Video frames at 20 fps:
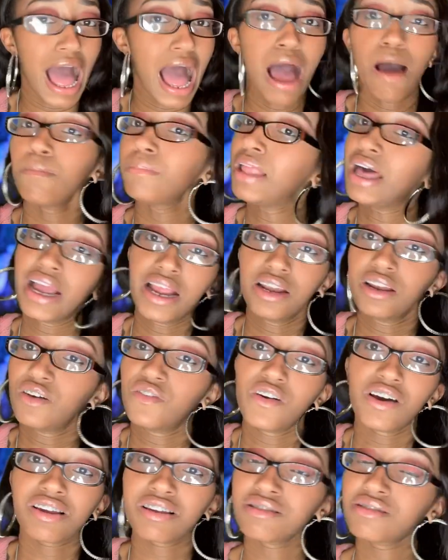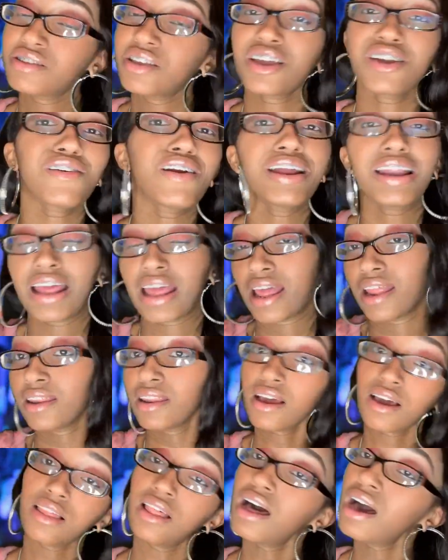I'm lighting a fucking cigarette in
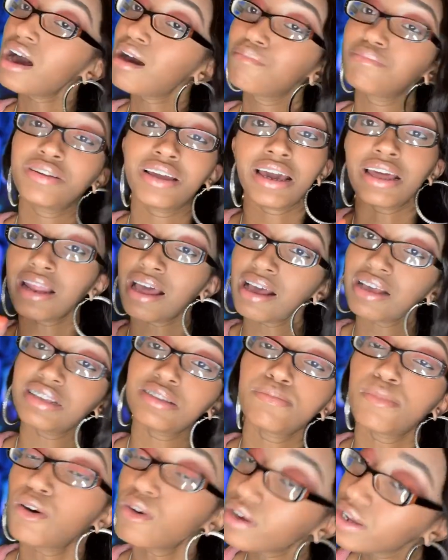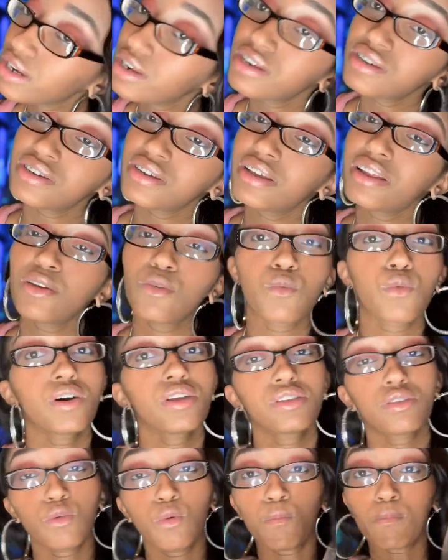the club, dead ass smoking and shit
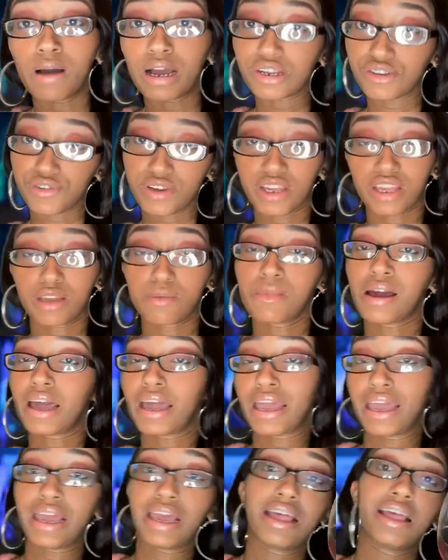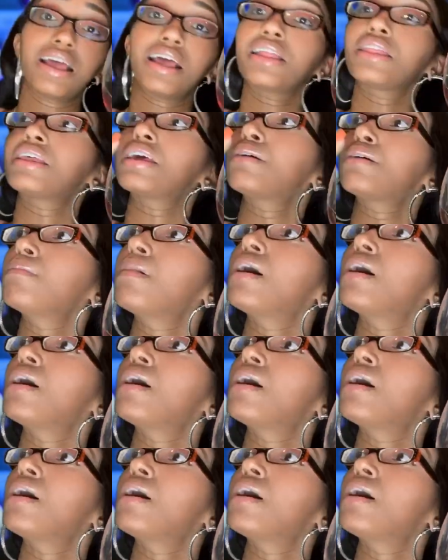with my drink in my hand, and then